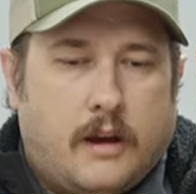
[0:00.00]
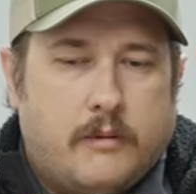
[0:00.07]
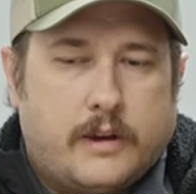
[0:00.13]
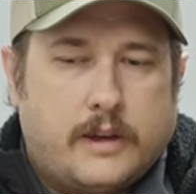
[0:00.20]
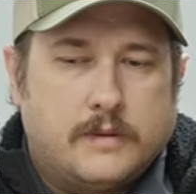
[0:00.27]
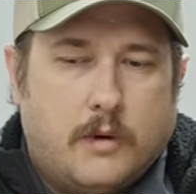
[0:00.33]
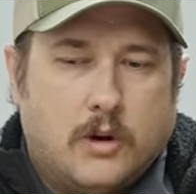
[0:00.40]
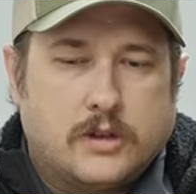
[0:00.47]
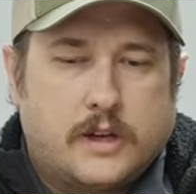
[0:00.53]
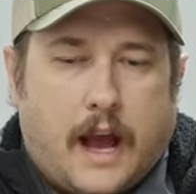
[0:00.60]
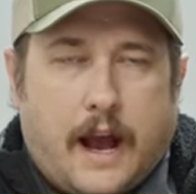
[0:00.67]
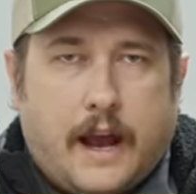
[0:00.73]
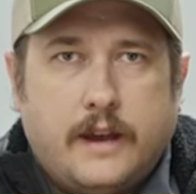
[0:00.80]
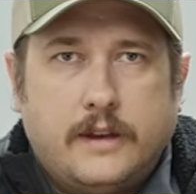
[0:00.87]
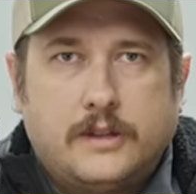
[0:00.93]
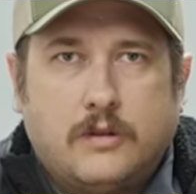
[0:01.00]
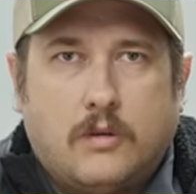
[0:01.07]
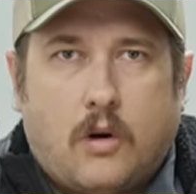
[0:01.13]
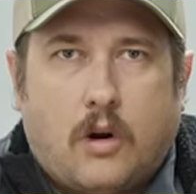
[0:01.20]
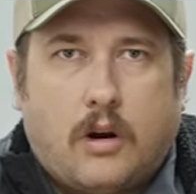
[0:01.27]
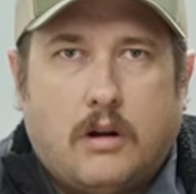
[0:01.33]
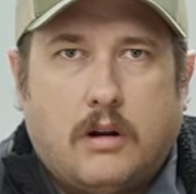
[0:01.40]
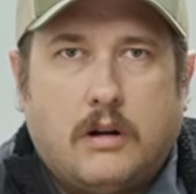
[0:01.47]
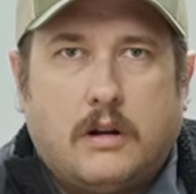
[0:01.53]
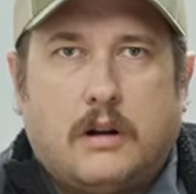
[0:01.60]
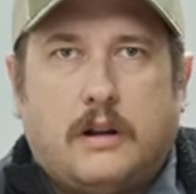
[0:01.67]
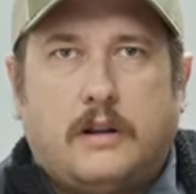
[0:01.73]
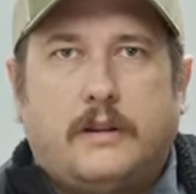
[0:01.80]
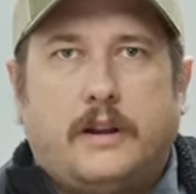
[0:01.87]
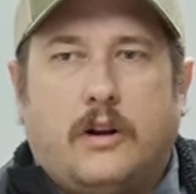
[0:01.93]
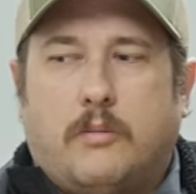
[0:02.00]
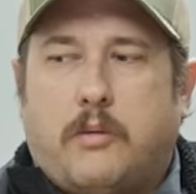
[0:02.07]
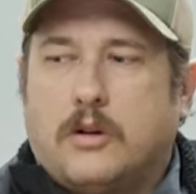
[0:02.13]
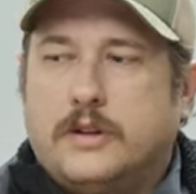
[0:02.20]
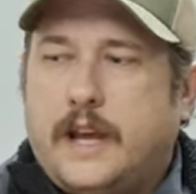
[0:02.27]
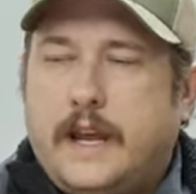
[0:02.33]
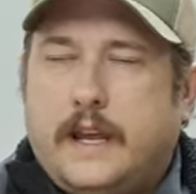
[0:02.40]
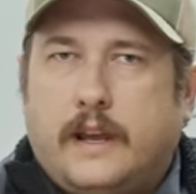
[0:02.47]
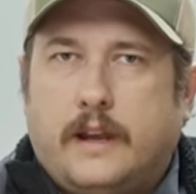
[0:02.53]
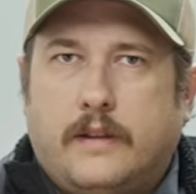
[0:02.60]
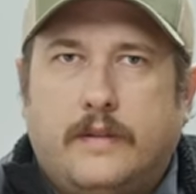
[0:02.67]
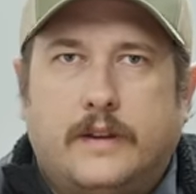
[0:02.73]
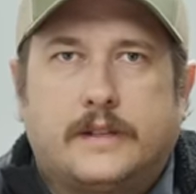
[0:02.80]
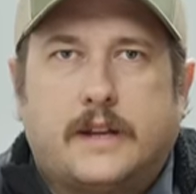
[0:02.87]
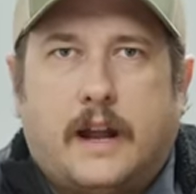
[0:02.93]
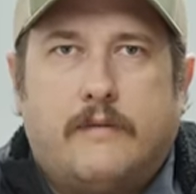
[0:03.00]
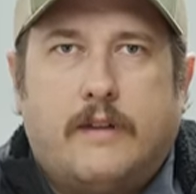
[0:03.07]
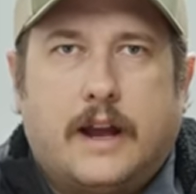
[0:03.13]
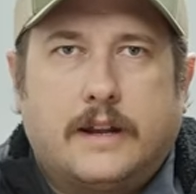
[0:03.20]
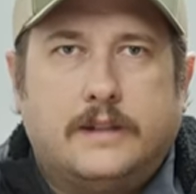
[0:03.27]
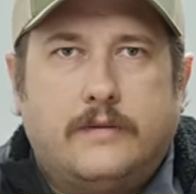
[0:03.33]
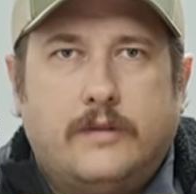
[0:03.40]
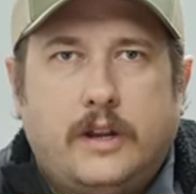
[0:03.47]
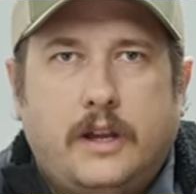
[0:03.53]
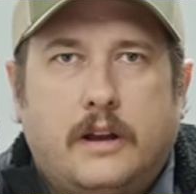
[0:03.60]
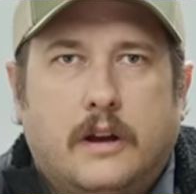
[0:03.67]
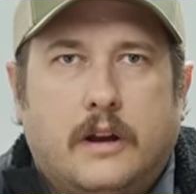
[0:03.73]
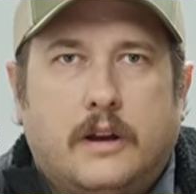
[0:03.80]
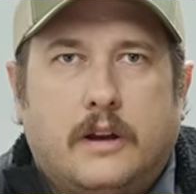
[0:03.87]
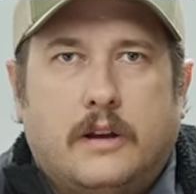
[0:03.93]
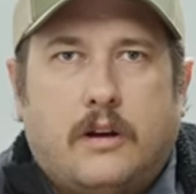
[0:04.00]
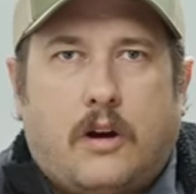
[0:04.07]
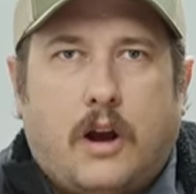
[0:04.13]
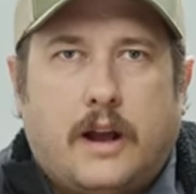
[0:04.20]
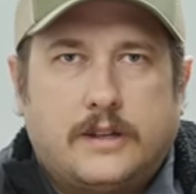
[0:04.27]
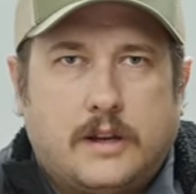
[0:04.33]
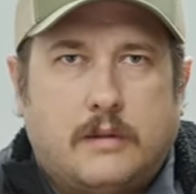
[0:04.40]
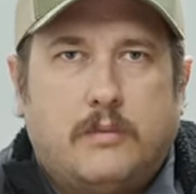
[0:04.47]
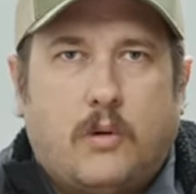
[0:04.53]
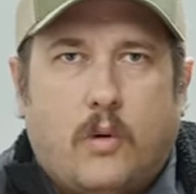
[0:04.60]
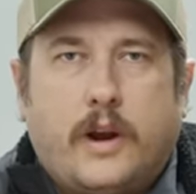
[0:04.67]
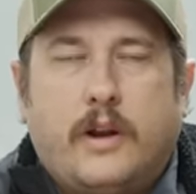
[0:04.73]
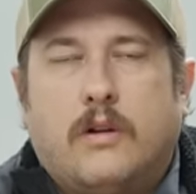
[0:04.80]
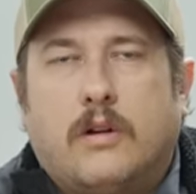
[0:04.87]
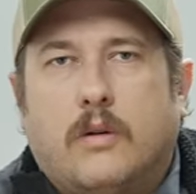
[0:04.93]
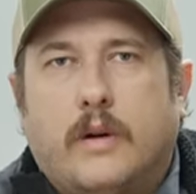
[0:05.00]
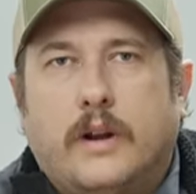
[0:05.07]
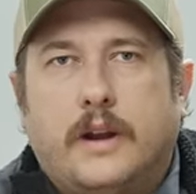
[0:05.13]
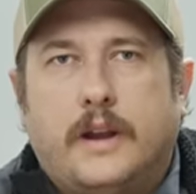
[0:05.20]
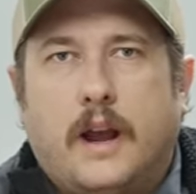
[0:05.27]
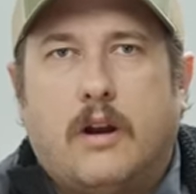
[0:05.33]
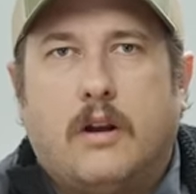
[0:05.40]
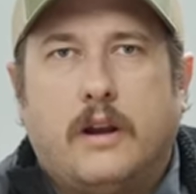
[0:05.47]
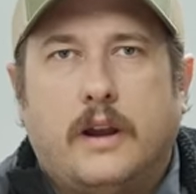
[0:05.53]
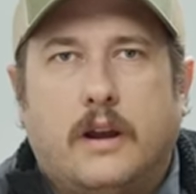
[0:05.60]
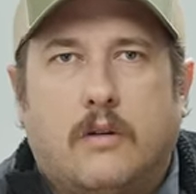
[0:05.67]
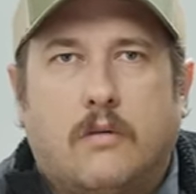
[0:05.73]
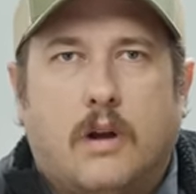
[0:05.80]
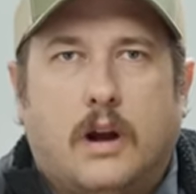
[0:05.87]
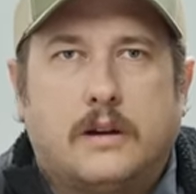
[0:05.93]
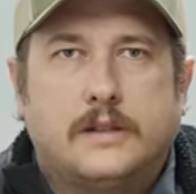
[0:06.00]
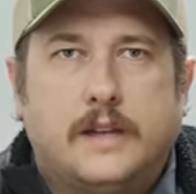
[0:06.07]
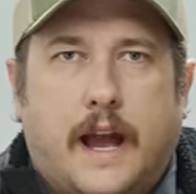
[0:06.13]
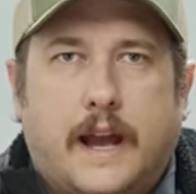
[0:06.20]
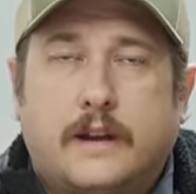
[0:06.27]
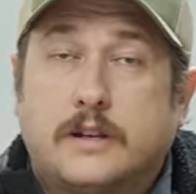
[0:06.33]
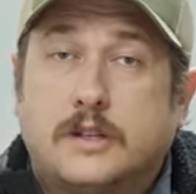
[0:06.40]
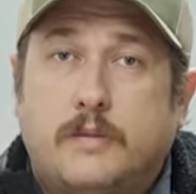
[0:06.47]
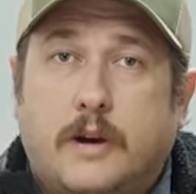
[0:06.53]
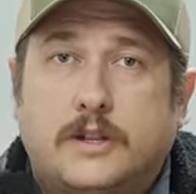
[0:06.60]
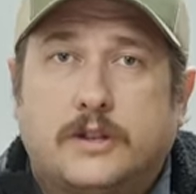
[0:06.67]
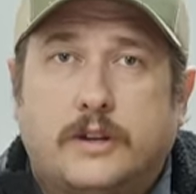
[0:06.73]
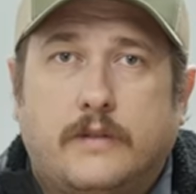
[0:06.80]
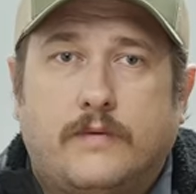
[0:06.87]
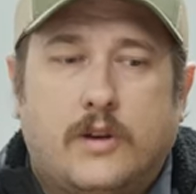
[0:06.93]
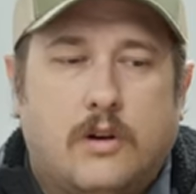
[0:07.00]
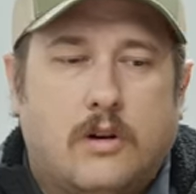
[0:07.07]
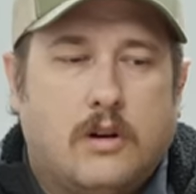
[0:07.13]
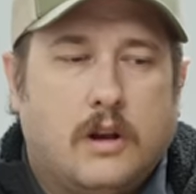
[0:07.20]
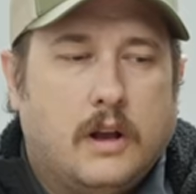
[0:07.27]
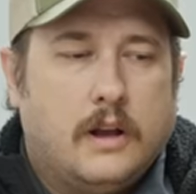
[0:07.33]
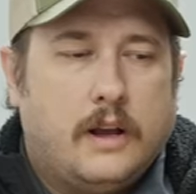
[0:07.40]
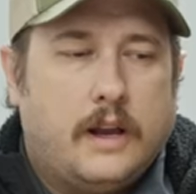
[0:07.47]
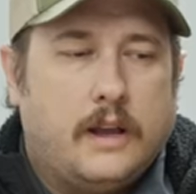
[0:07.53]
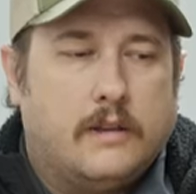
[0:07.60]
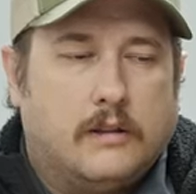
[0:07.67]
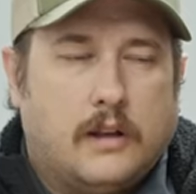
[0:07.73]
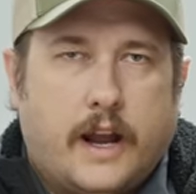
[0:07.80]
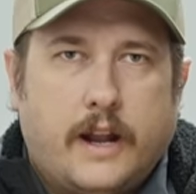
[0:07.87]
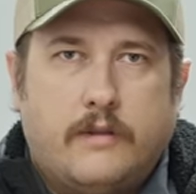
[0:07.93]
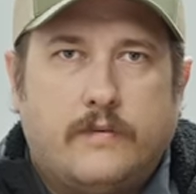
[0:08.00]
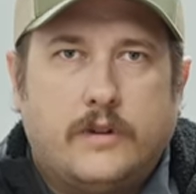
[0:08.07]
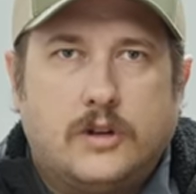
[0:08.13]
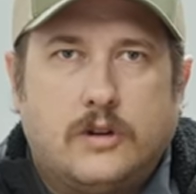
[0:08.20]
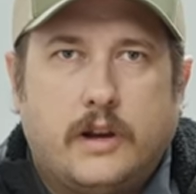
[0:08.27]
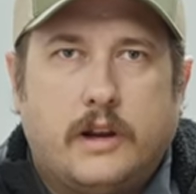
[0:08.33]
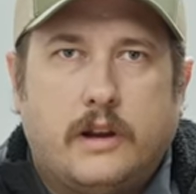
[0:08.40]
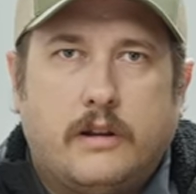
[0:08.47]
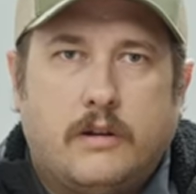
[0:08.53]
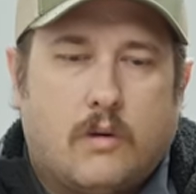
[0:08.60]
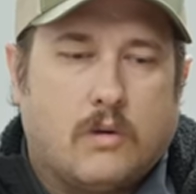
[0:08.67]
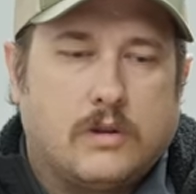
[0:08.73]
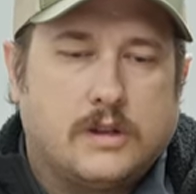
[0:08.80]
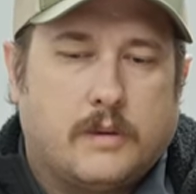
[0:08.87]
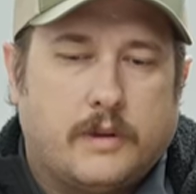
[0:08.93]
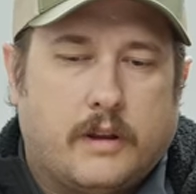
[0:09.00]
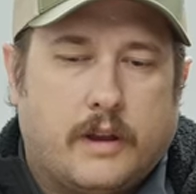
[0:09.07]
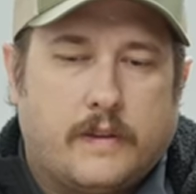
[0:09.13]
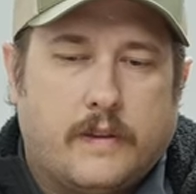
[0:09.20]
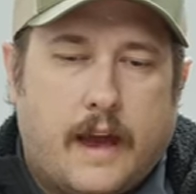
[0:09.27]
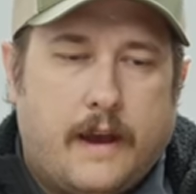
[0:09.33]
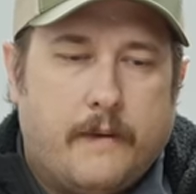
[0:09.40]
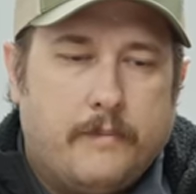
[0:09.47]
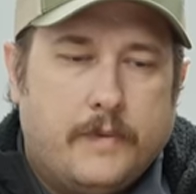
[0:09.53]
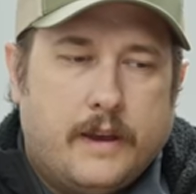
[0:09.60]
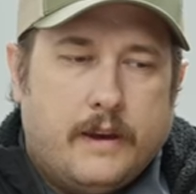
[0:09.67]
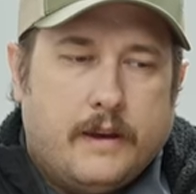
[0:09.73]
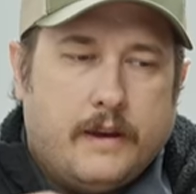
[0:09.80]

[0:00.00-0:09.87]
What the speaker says: because most guys who are partaking in this kind of activity at some point are going to carry a rucksack, especially if they're in the light infantry or something like that.